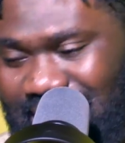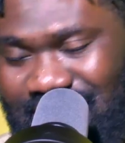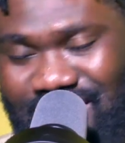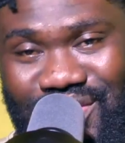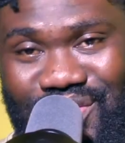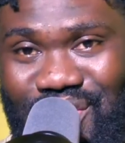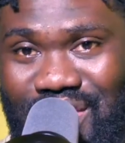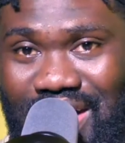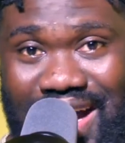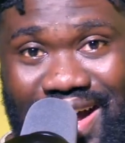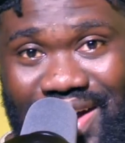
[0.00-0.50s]
I
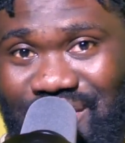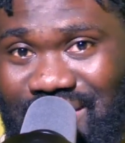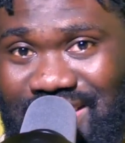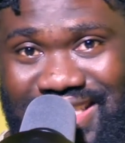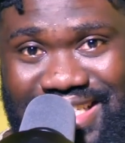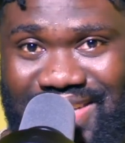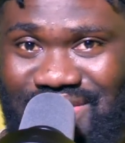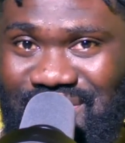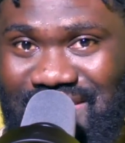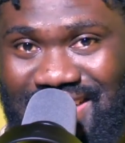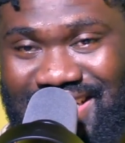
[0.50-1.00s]
don't know how
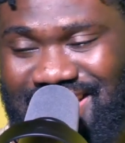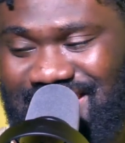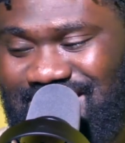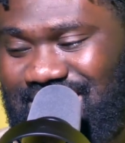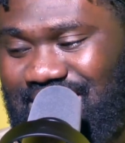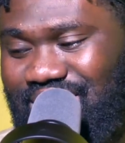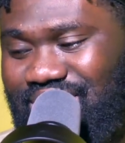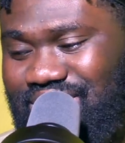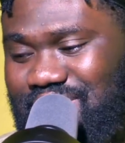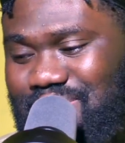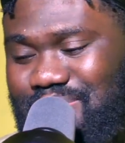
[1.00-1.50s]
it actually
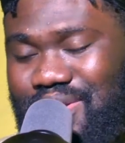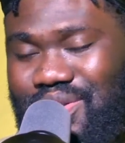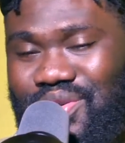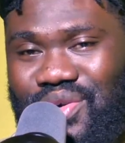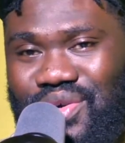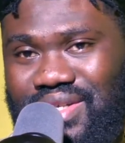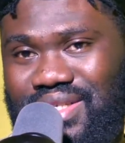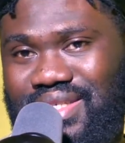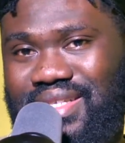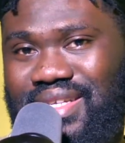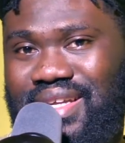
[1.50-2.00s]
sounds,
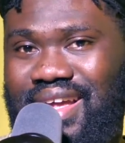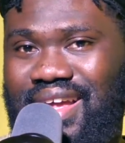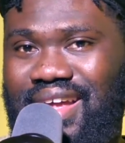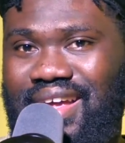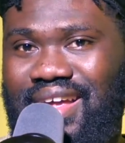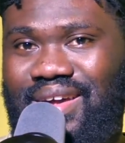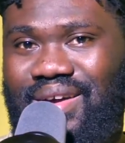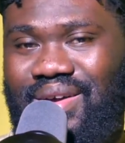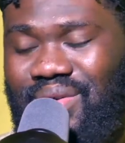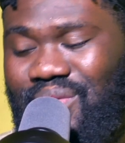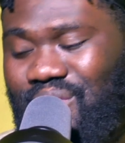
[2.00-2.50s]
because
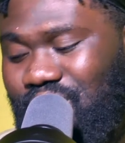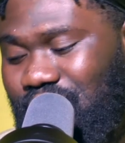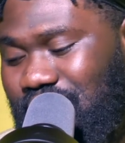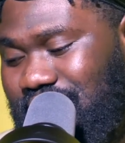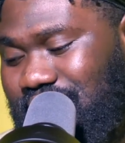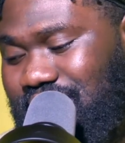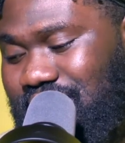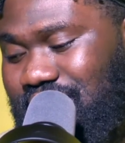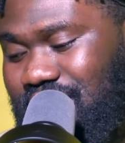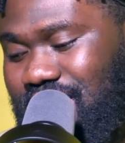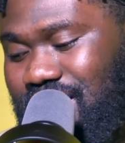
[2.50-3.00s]

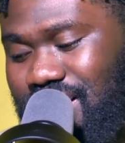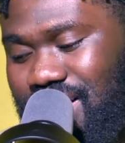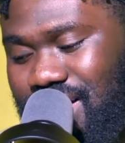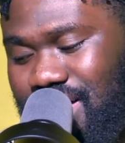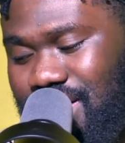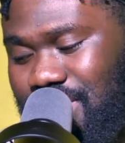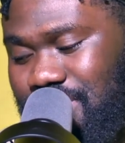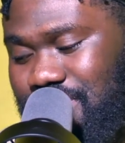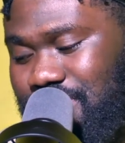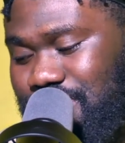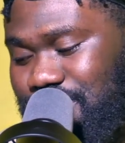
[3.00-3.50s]
with
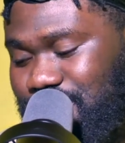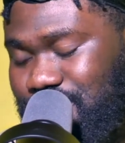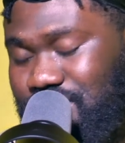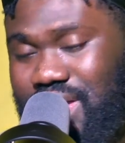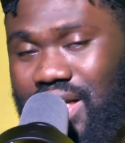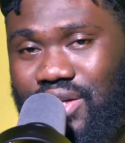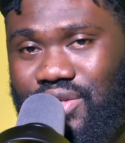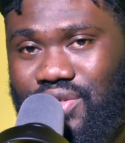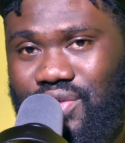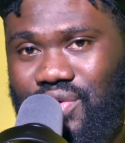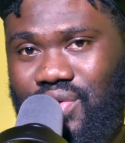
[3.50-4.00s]
the
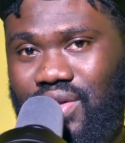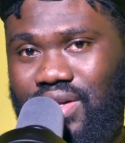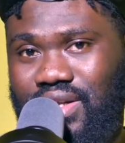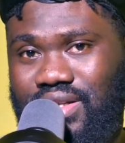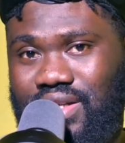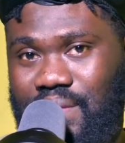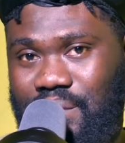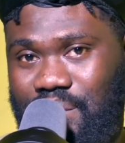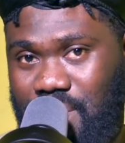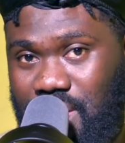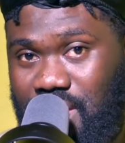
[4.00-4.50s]

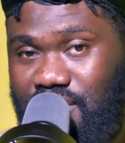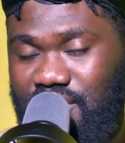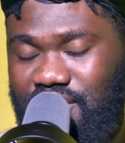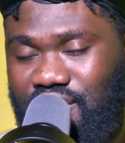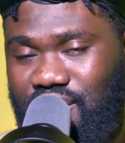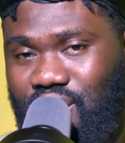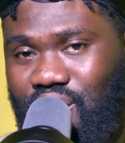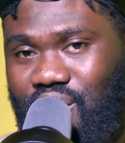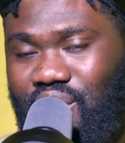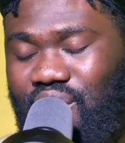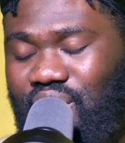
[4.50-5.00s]
the
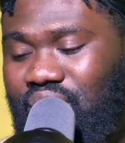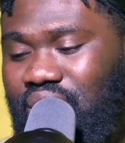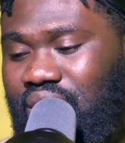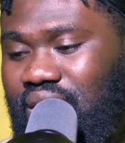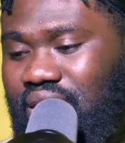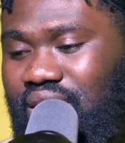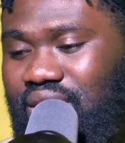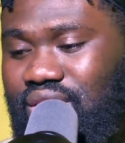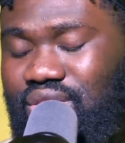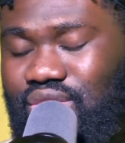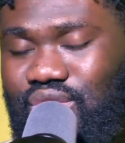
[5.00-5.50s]
P4,
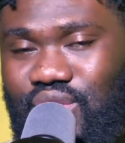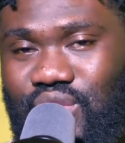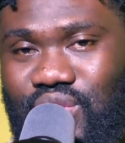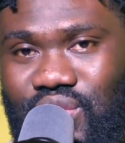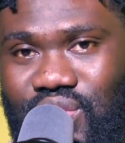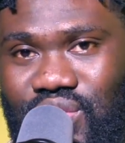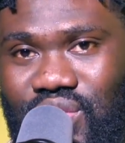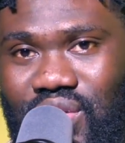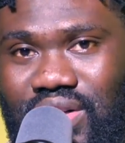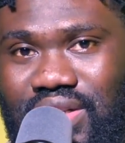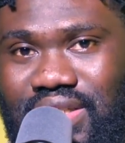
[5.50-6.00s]
you
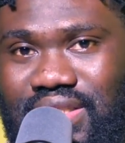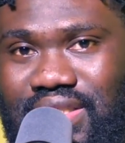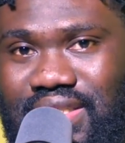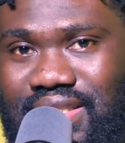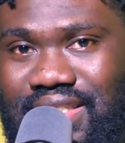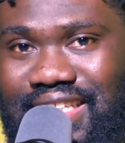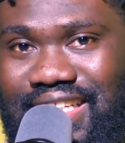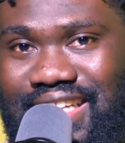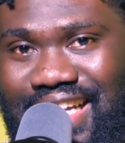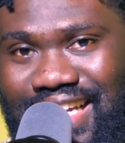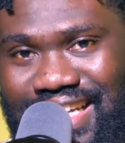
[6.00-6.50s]
do
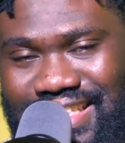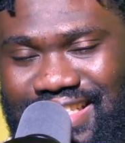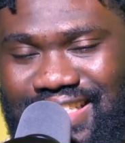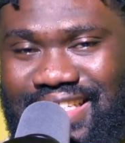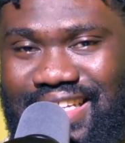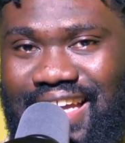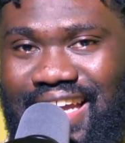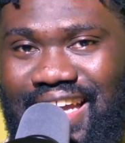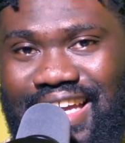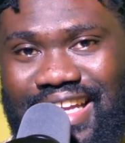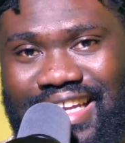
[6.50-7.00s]
not
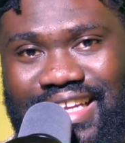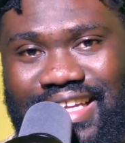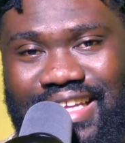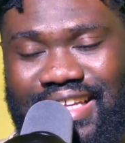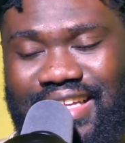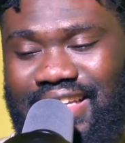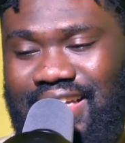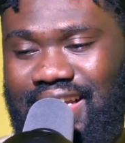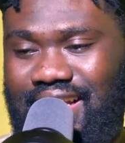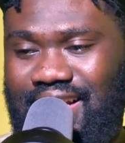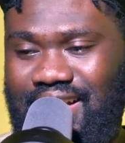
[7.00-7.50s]
get
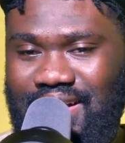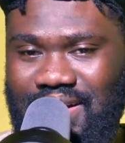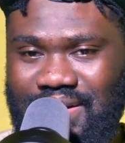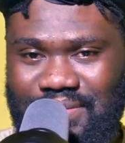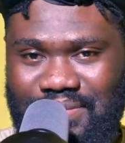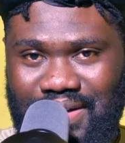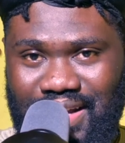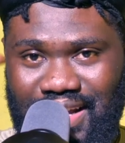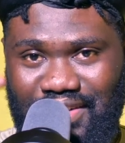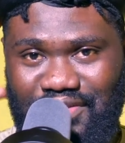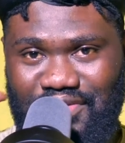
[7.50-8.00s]
any
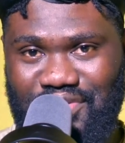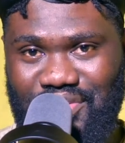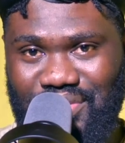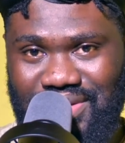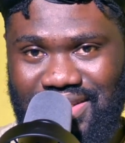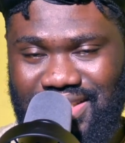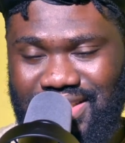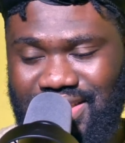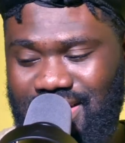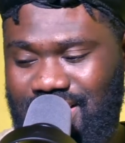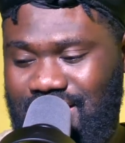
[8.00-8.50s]

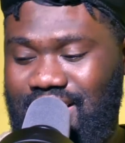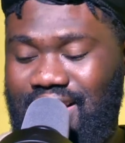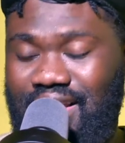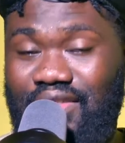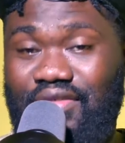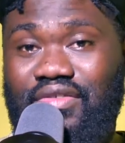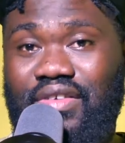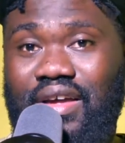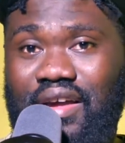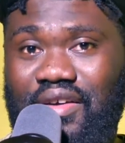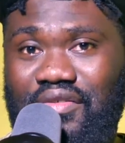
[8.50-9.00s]
headphone jack
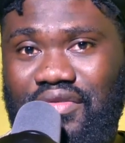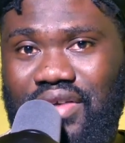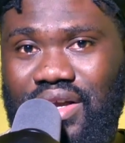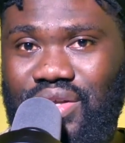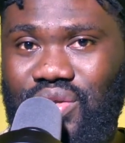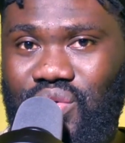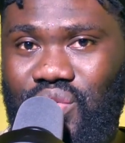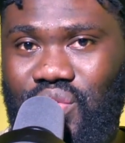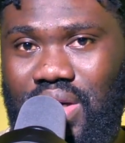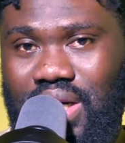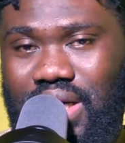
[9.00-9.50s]
if ever
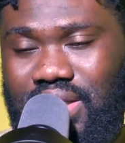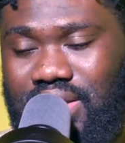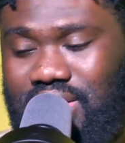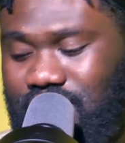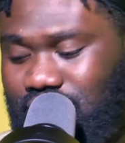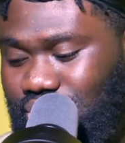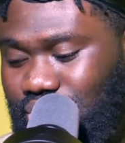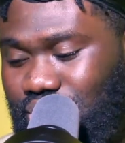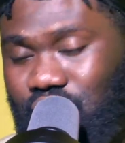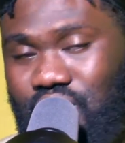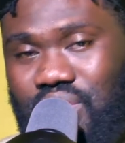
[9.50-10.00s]
you are
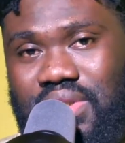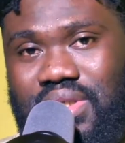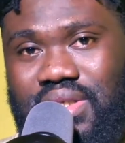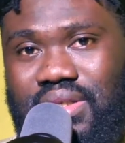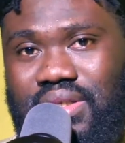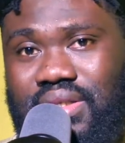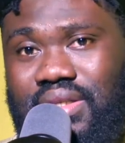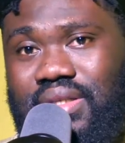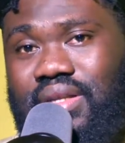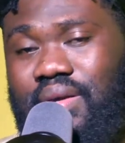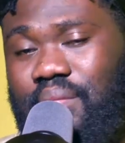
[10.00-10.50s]

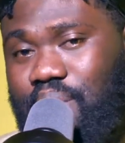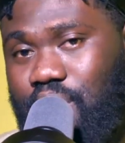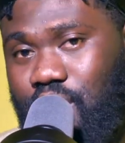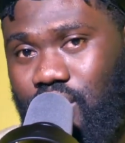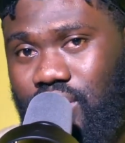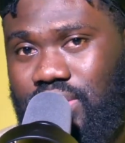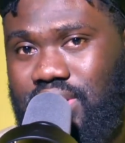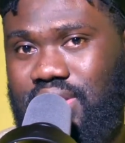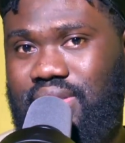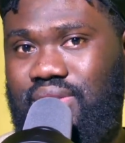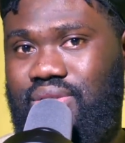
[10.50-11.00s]
using the
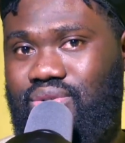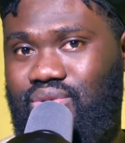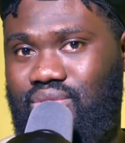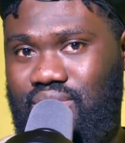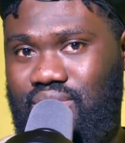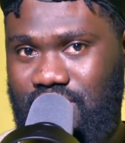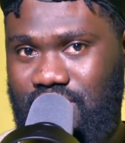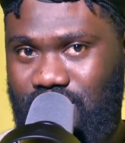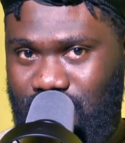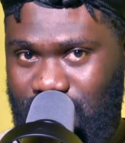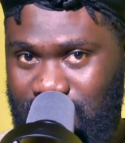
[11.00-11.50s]
ports
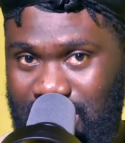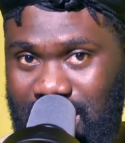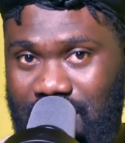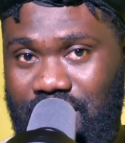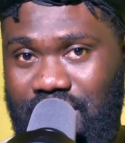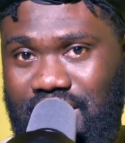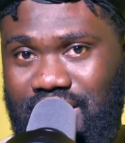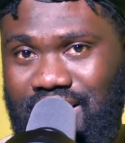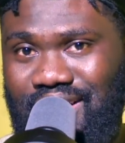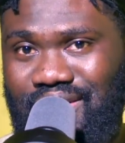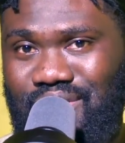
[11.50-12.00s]

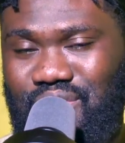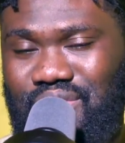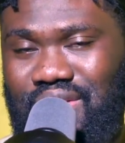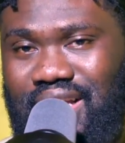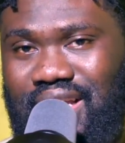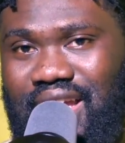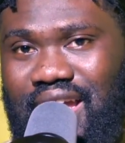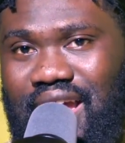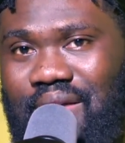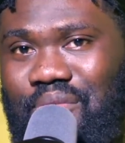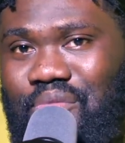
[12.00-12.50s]
directly into
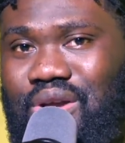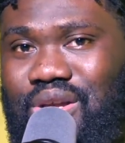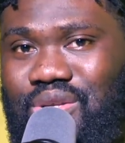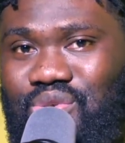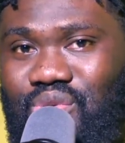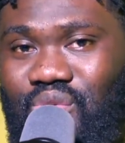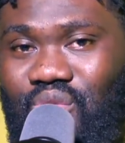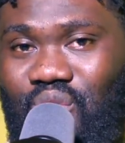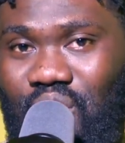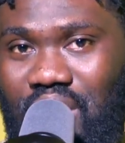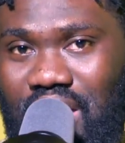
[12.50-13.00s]
the camera.
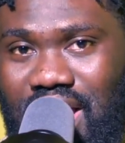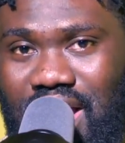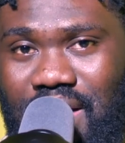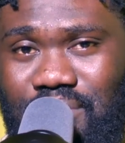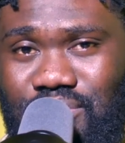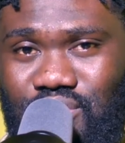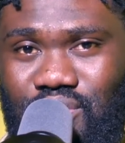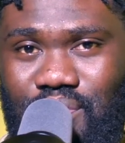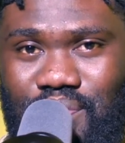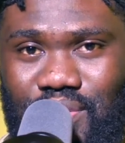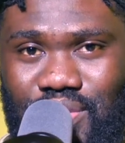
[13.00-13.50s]
So where
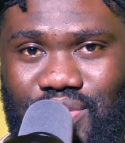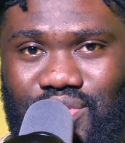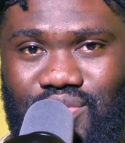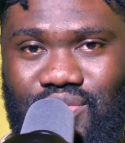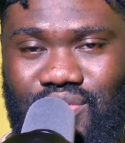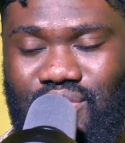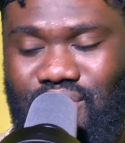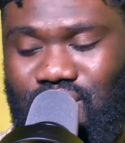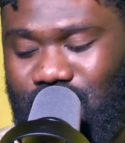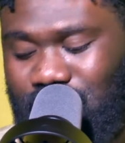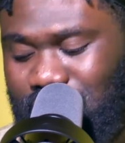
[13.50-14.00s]
I'm supposed
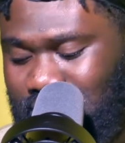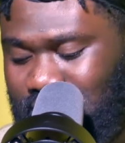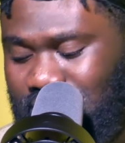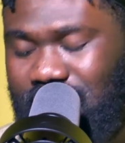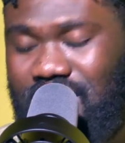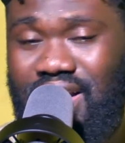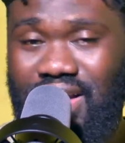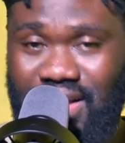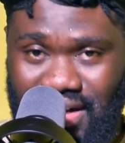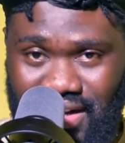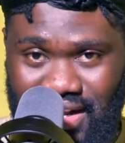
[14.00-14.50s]
to use
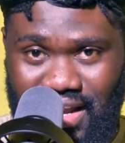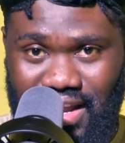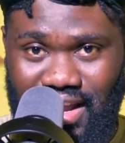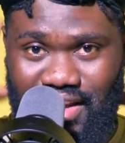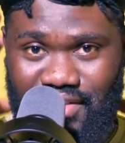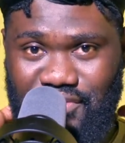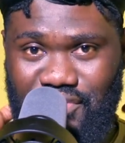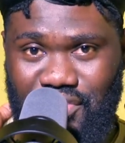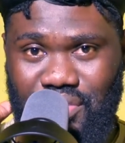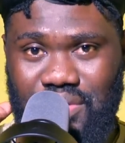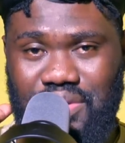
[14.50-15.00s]
the
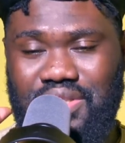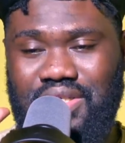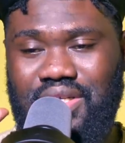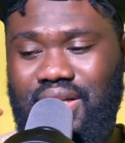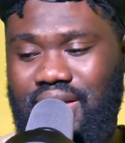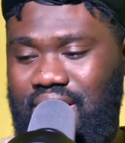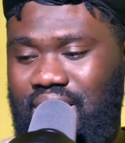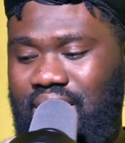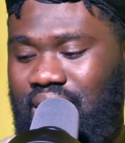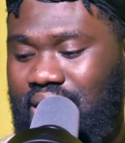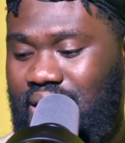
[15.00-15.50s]
headphone
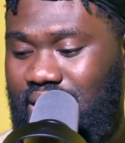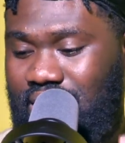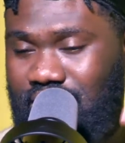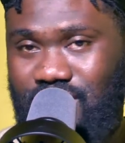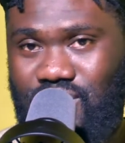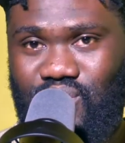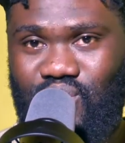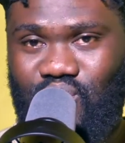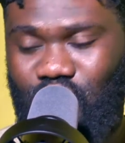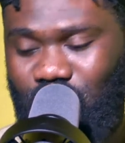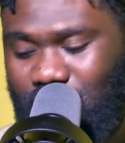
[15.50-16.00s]
jack
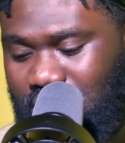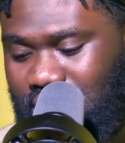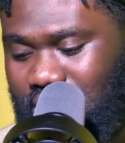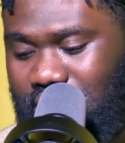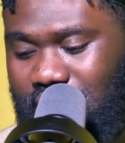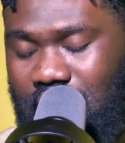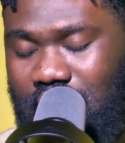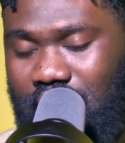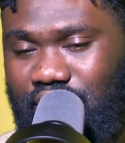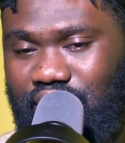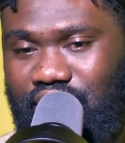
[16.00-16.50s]
is
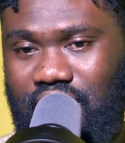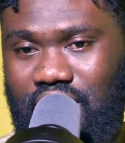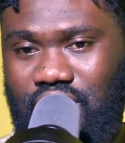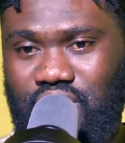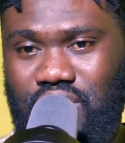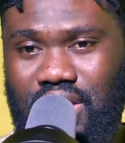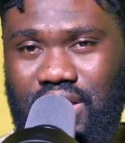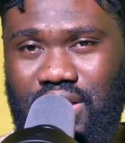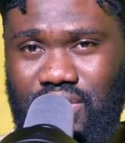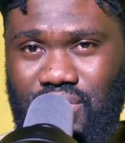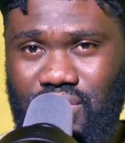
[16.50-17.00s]
where I've
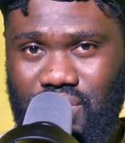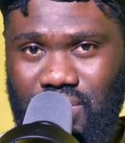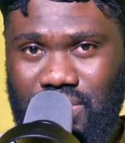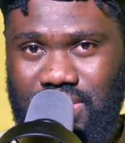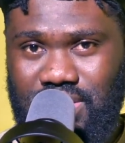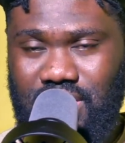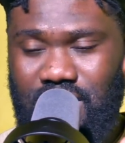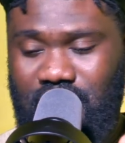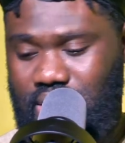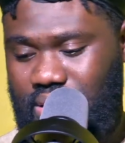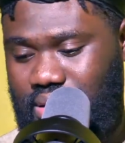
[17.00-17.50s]
actually
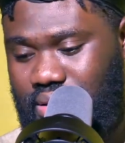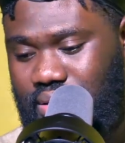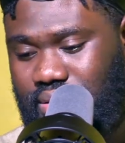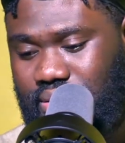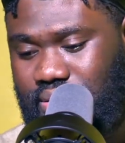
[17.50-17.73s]
used the